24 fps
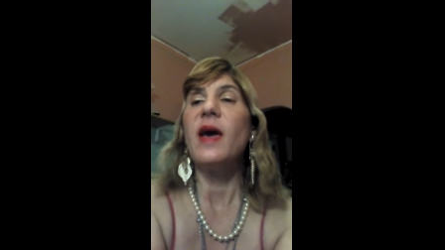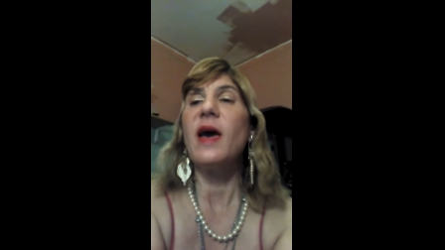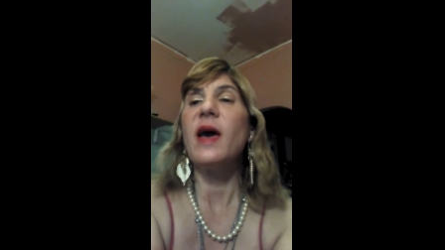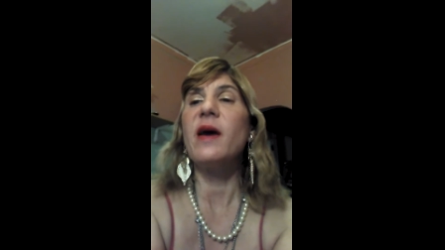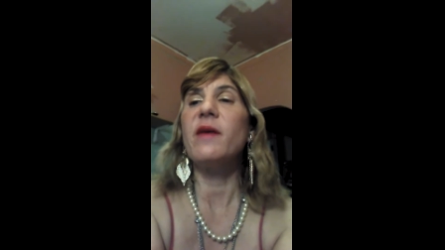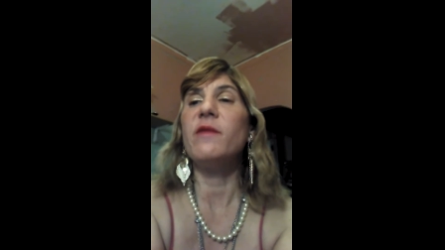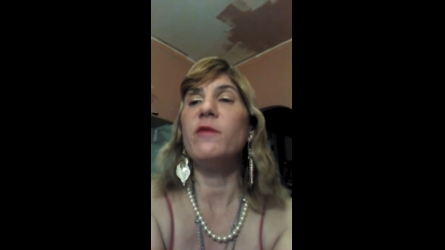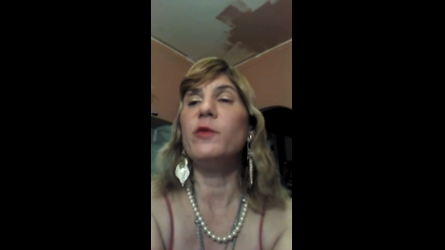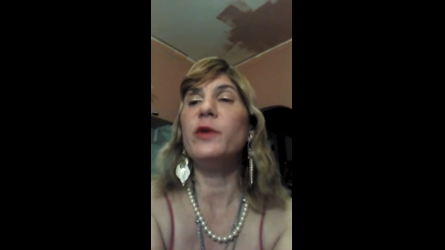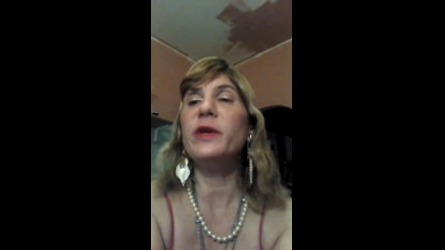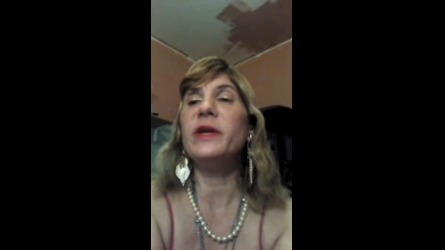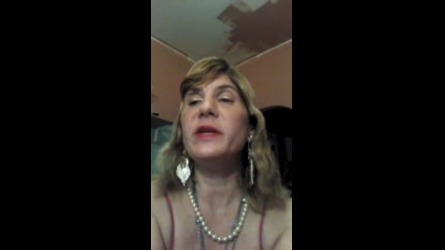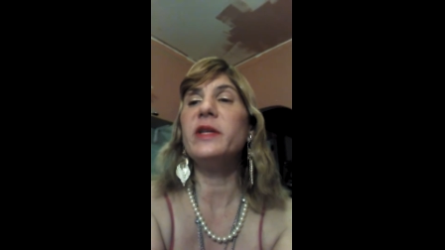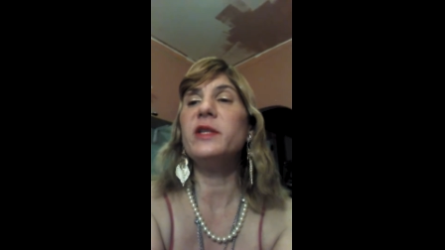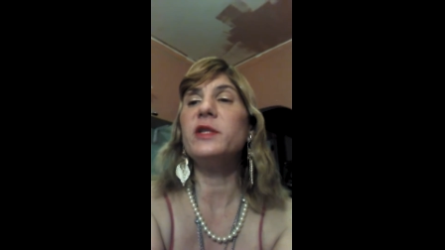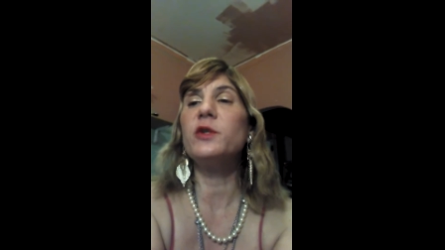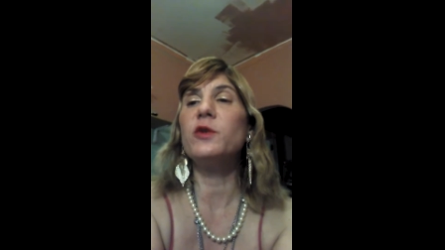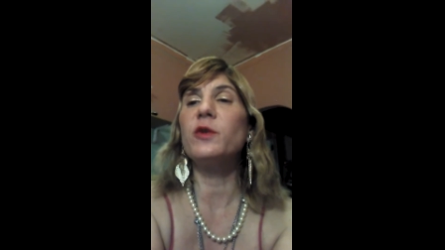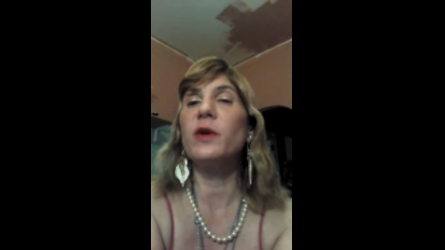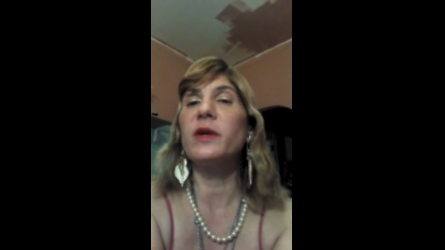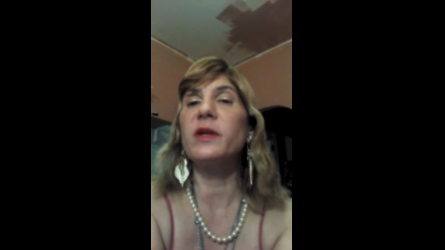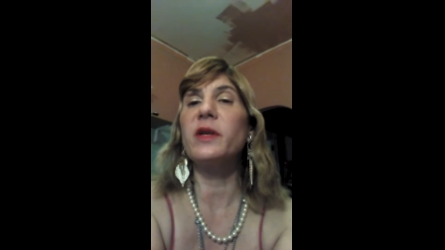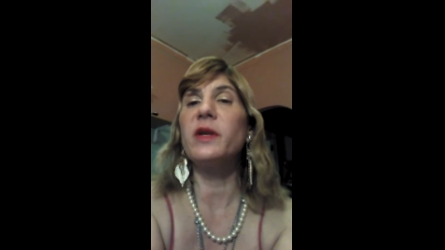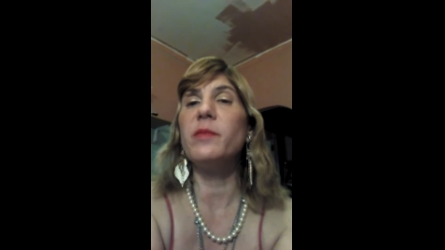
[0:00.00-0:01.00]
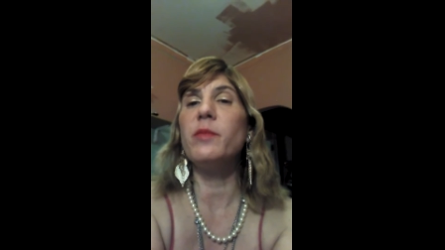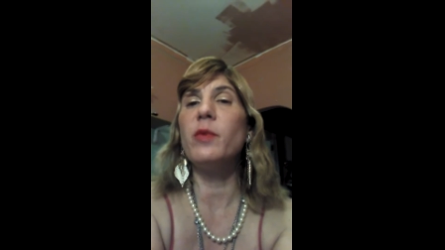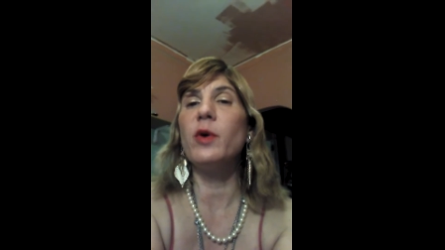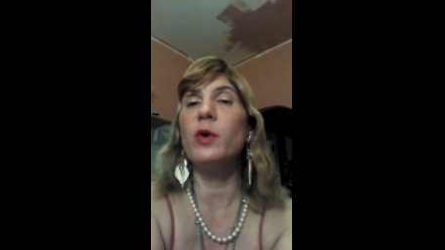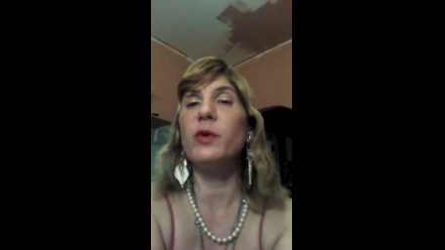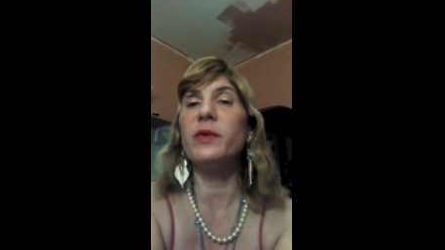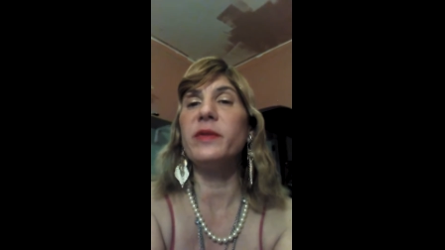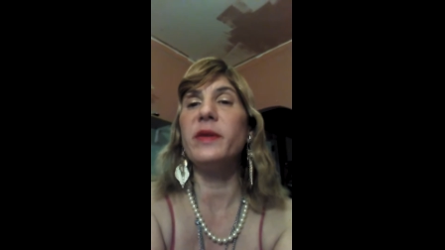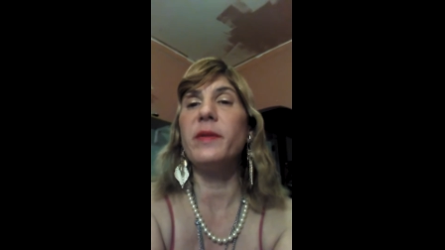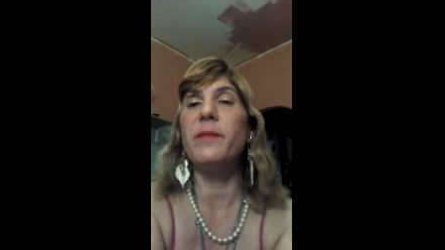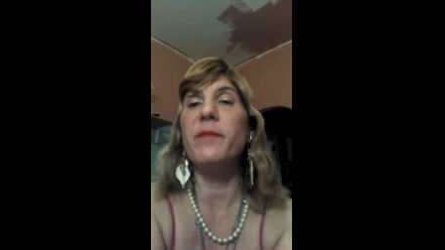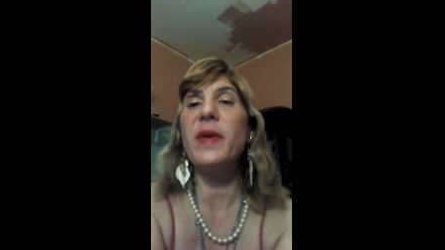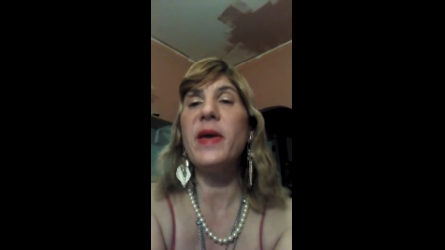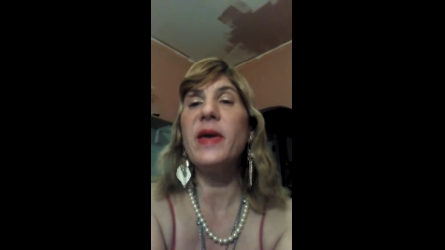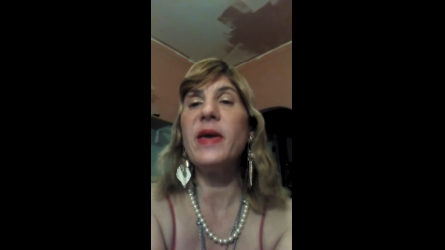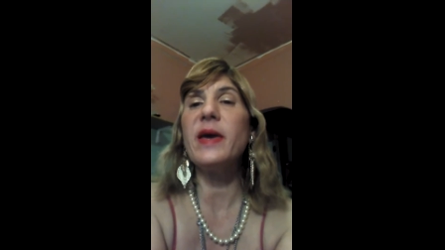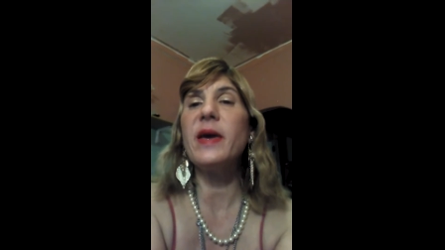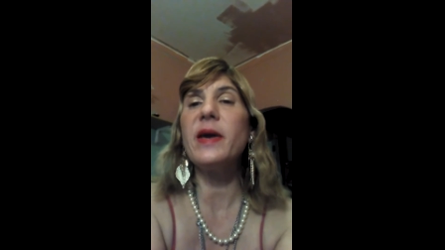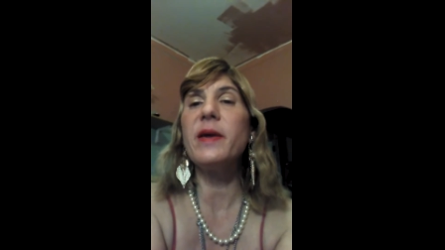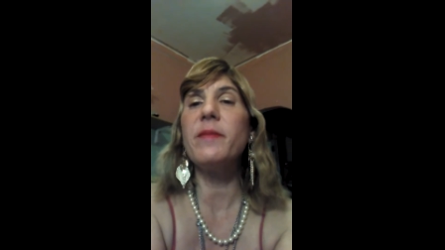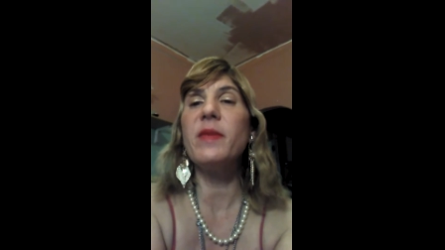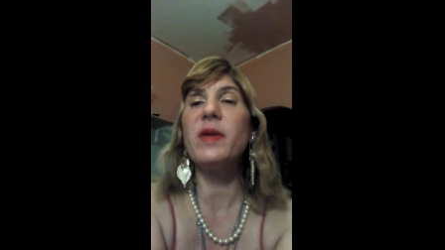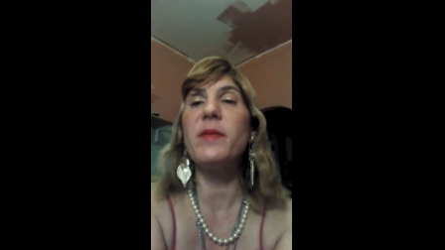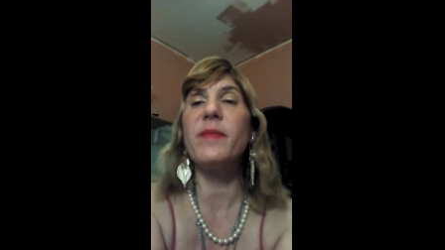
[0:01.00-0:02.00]
have reconstructed both the
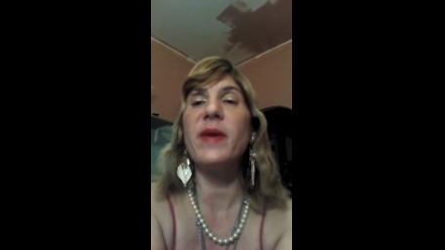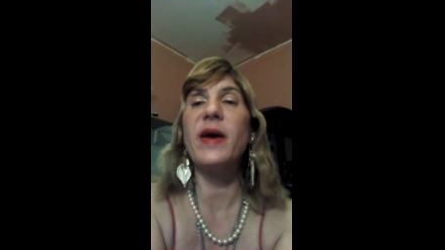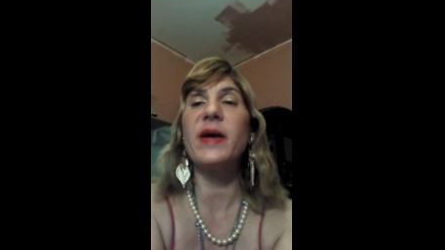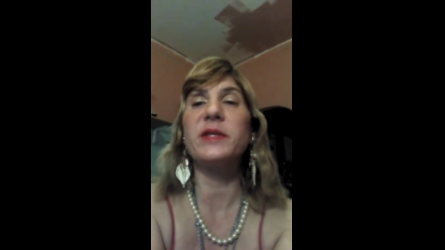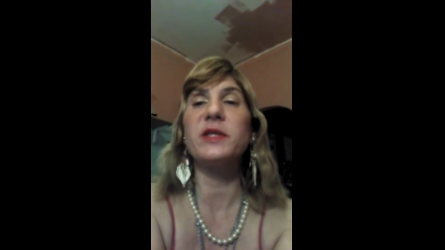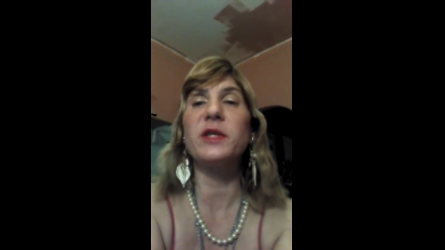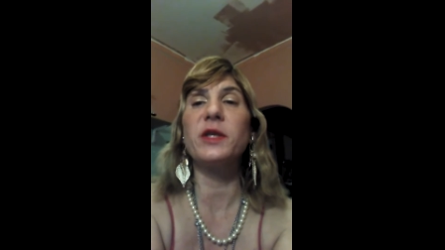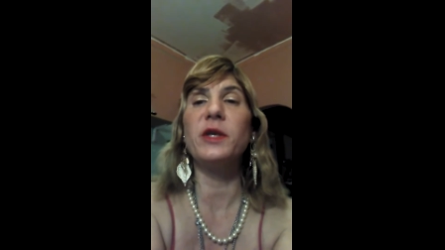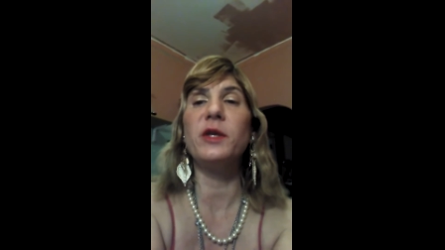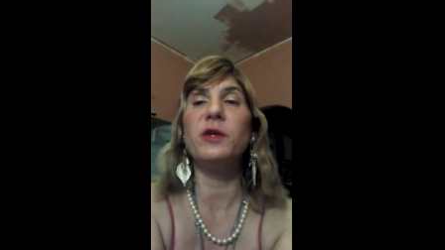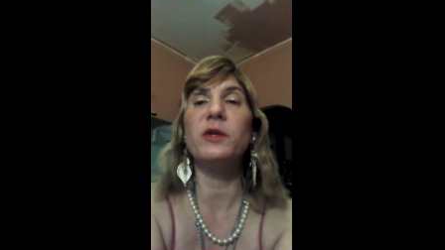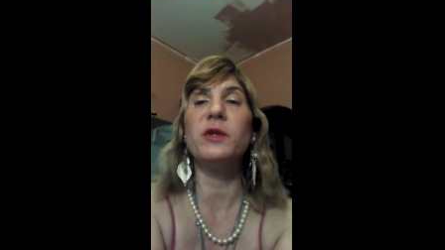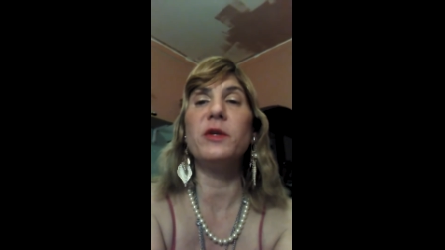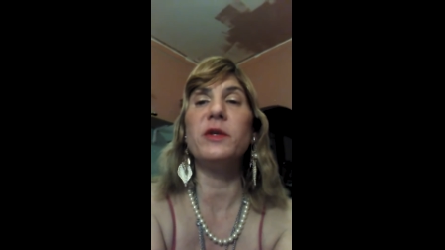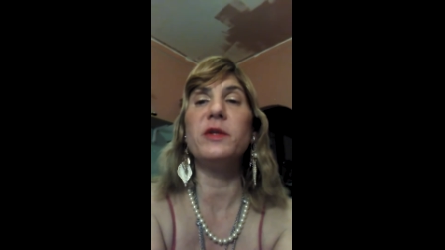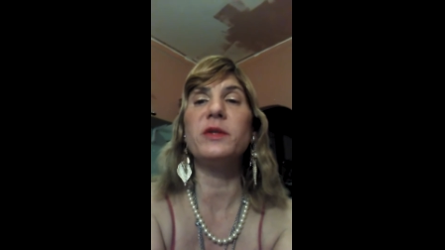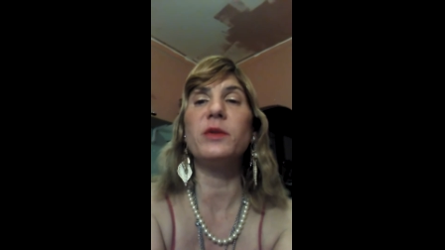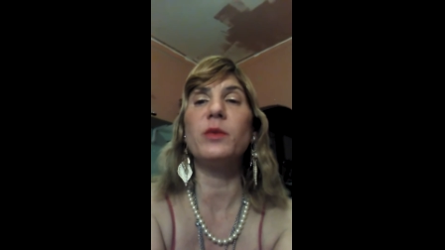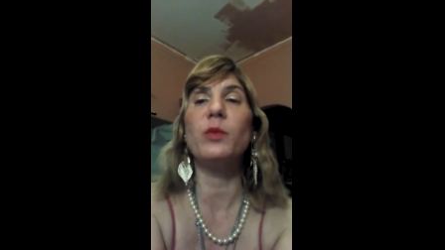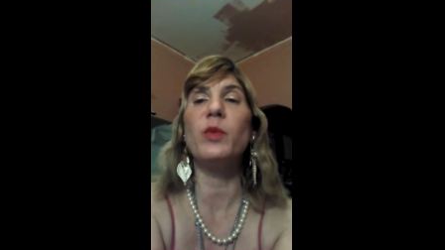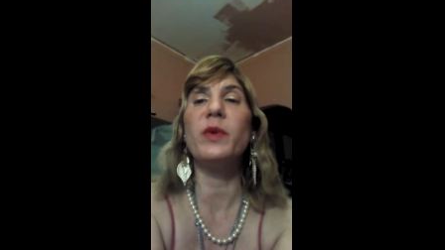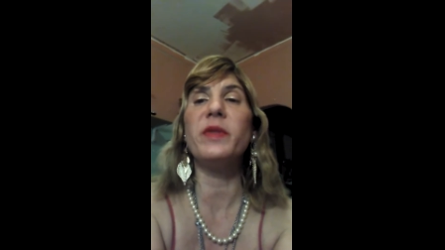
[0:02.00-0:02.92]
mayhem and massacres